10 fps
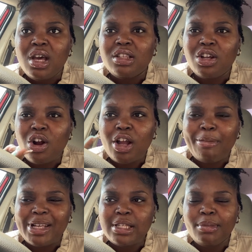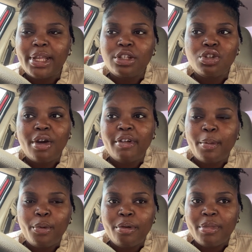the girl kept asking me like, do you have an
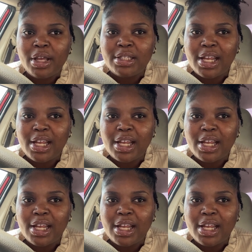appointment?